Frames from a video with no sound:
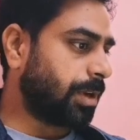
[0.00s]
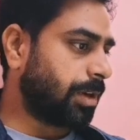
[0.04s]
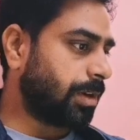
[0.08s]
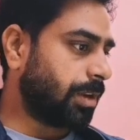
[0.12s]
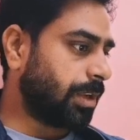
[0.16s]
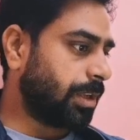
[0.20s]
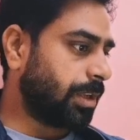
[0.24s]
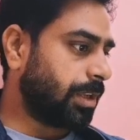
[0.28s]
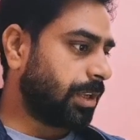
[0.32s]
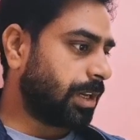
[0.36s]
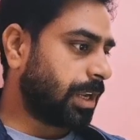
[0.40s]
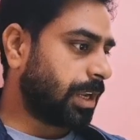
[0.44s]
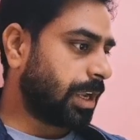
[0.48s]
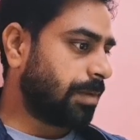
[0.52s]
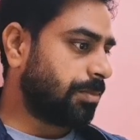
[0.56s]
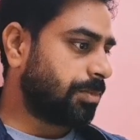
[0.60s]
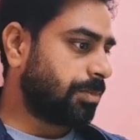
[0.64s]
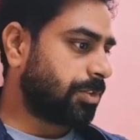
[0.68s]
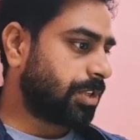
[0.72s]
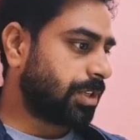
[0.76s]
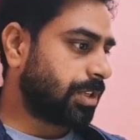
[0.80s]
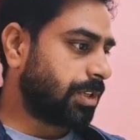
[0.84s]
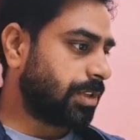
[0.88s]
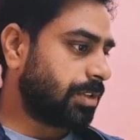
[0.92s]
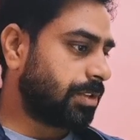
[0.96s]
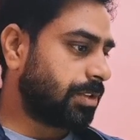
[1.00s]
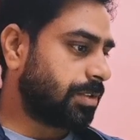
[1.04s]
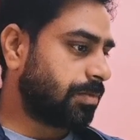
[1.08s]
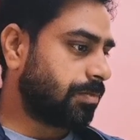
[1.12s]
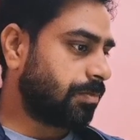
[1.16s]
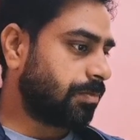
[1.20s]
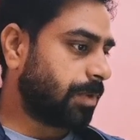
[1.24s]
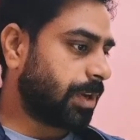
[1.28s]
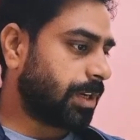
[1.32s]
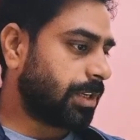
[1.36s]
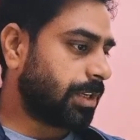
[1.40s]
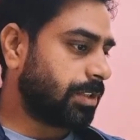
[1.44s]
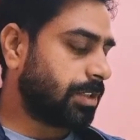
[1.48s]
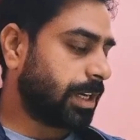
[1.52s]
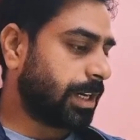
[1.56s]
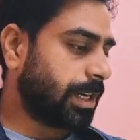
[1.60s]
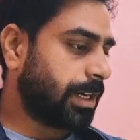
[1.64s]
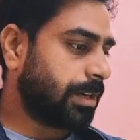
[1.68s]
here I am change what is add,